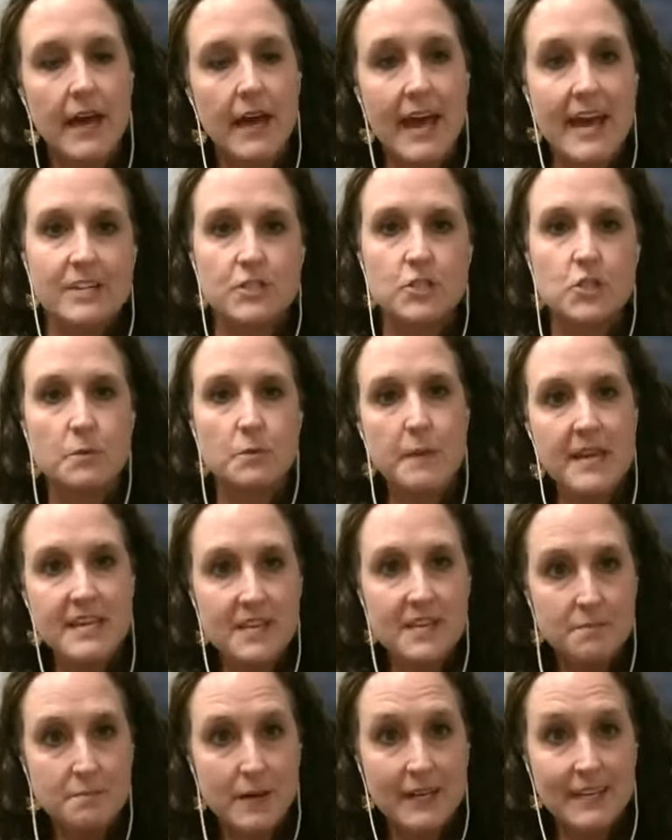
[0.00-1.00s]
And you're
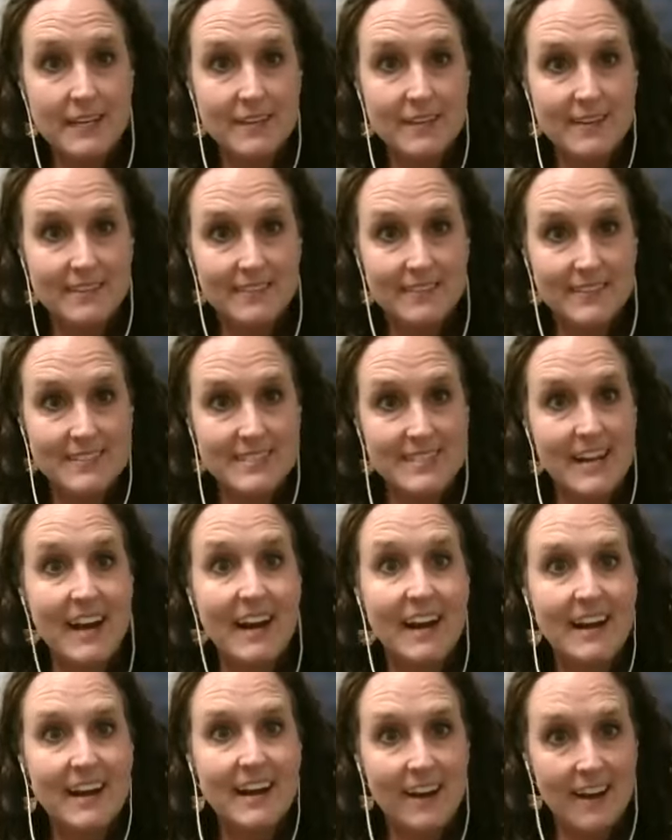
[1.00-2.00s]
making money on the
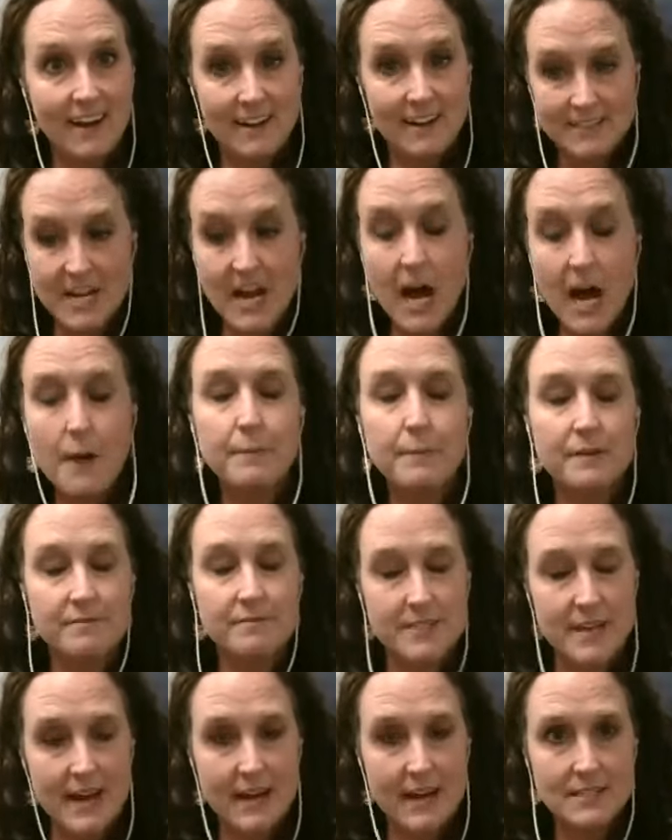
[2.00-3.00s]
side, on top of
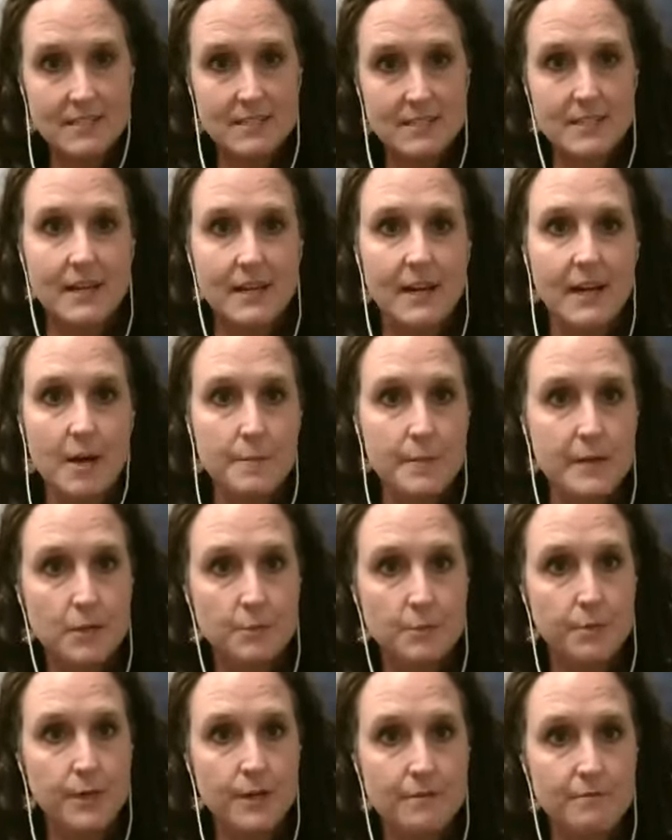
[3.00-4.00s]
that. Um, and
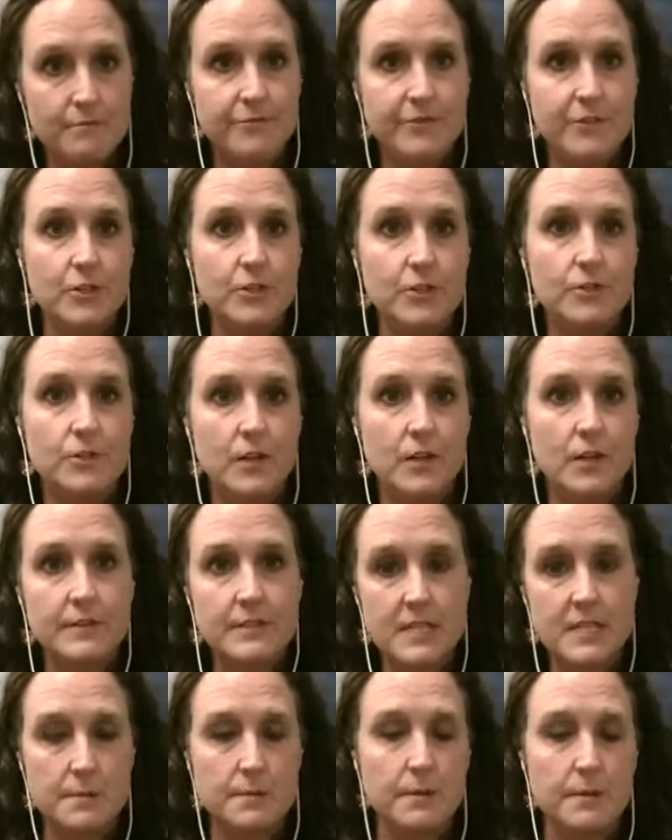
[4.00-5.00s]
you're putting food on the
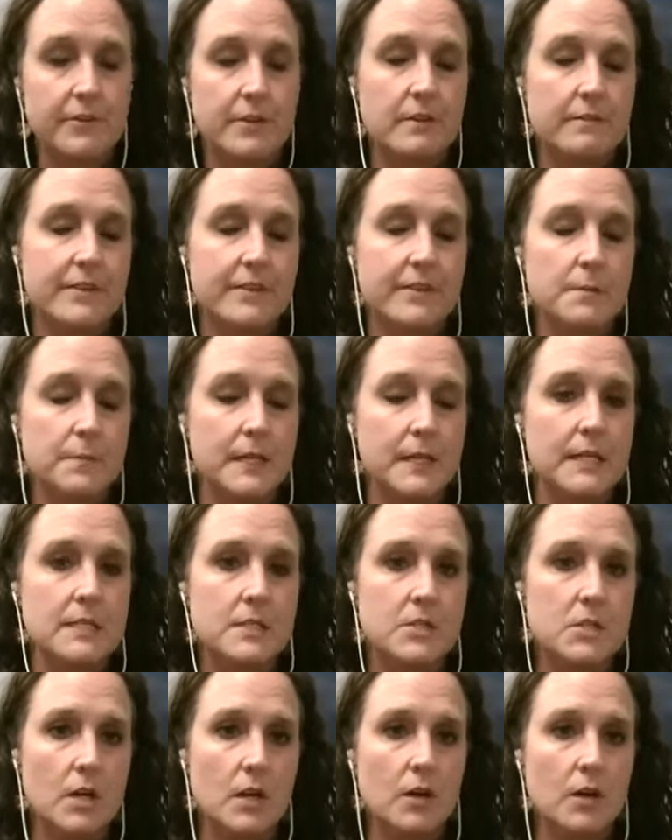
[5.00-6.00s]
table for your family.
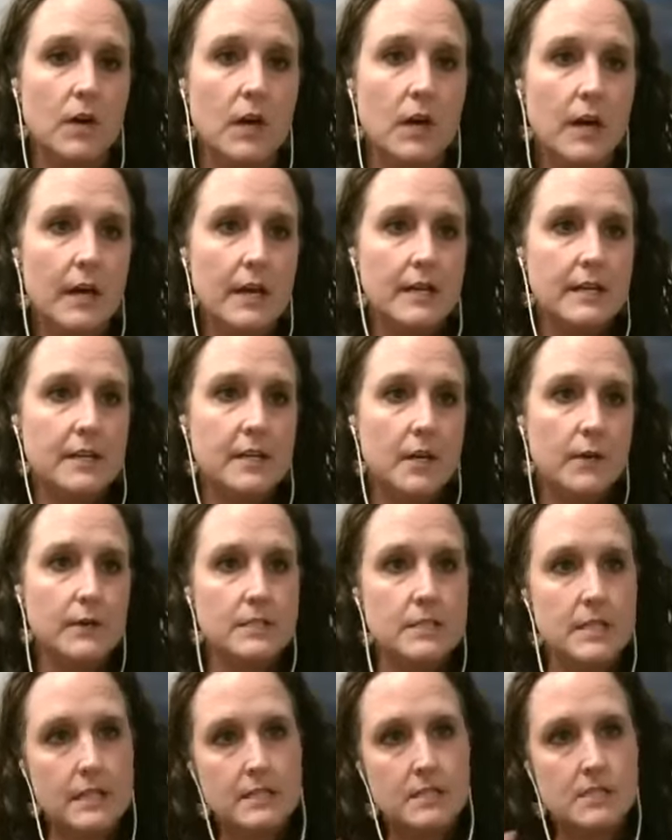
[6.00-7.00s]
So, you know,
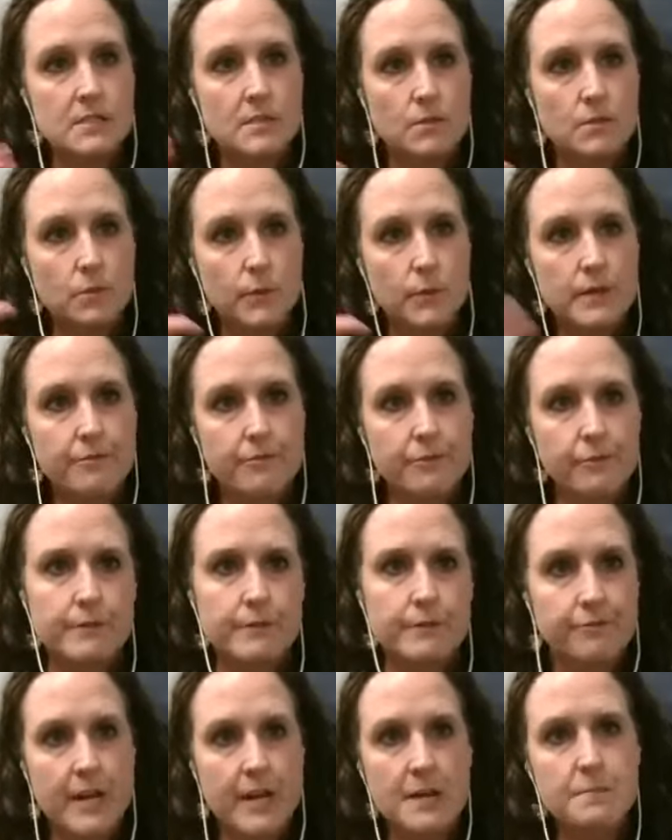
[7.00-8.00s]
it's, it's re
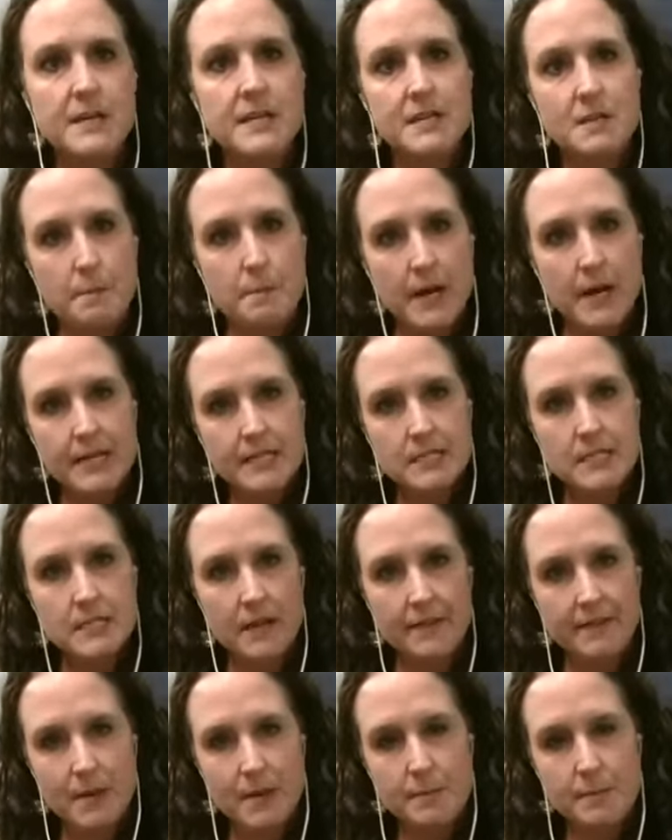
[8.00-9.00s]
reframing the mind
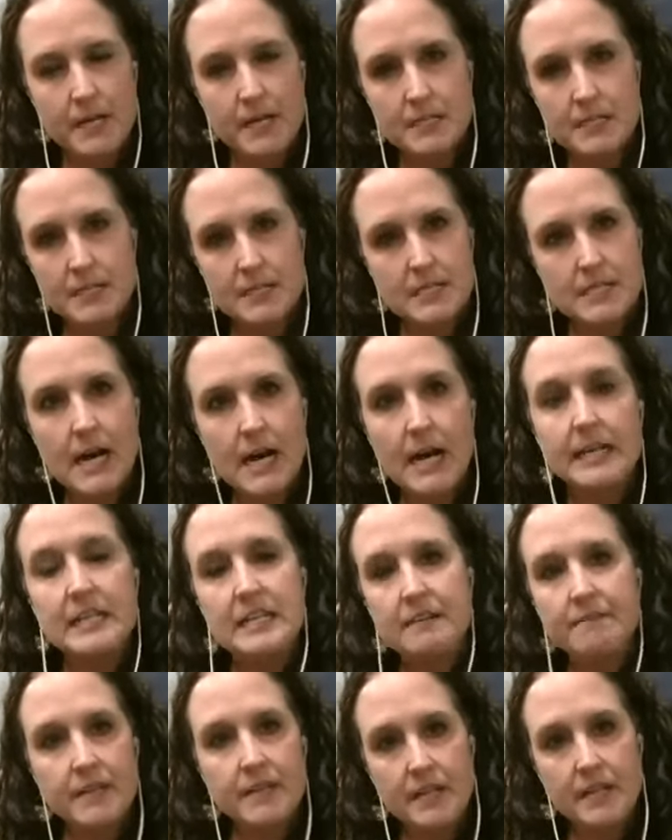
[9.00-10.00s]
on that because it's not
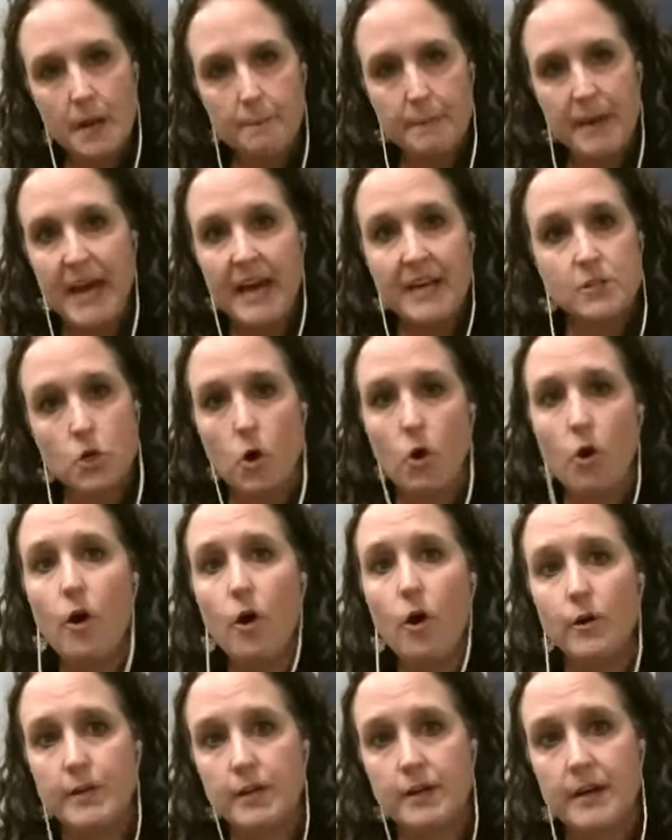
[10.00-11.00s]
giving up at
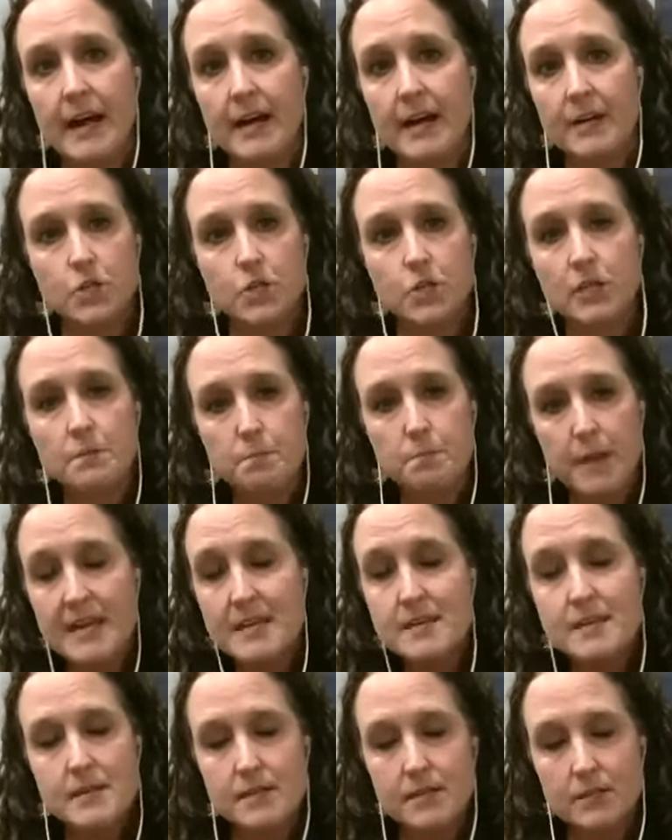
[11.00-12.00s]
all. You're actually
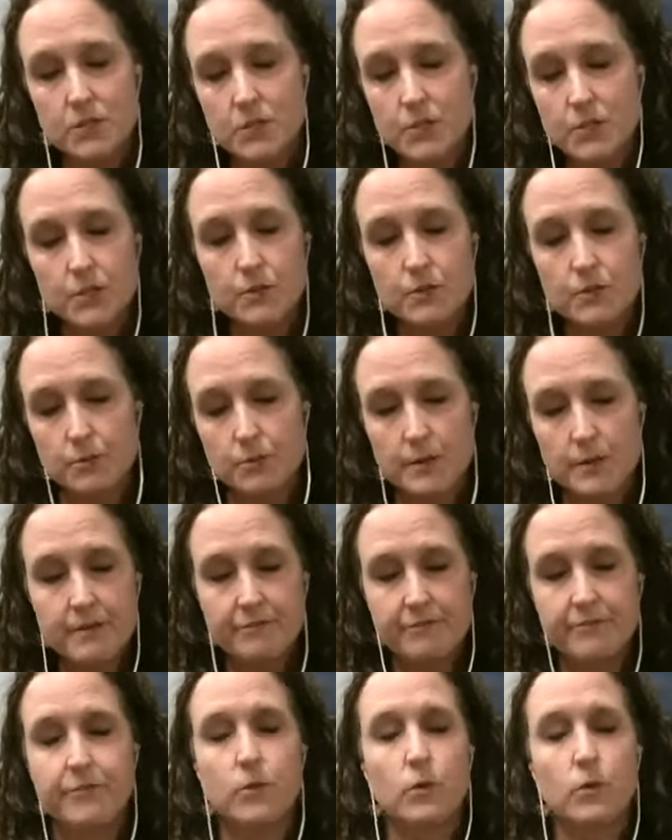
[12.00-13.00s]
making two, three,
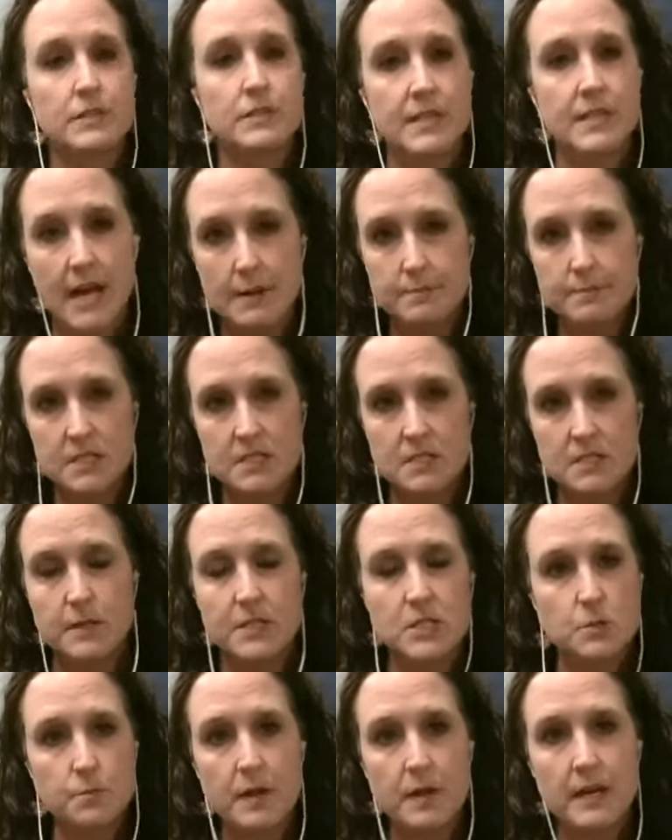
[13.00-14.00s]
four times as
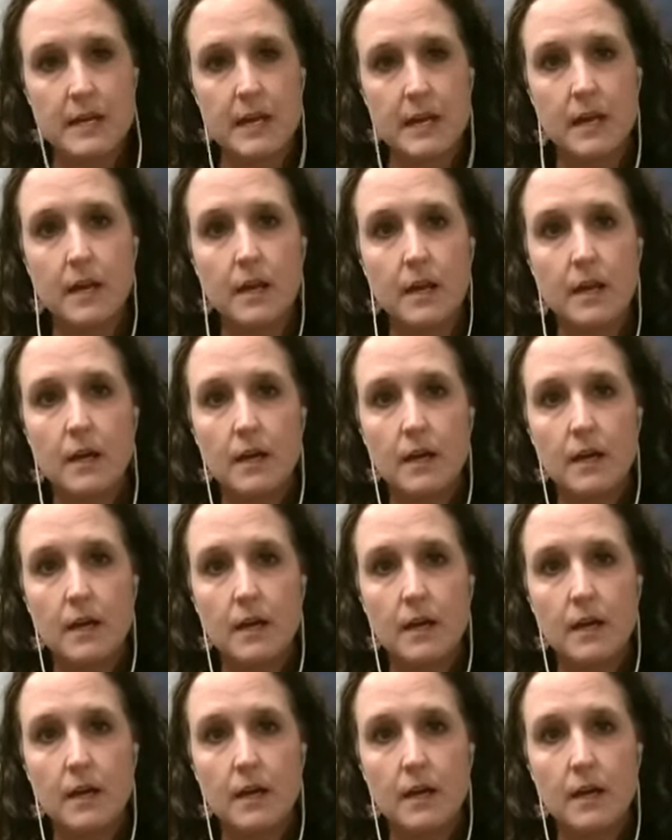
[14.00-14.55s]
much money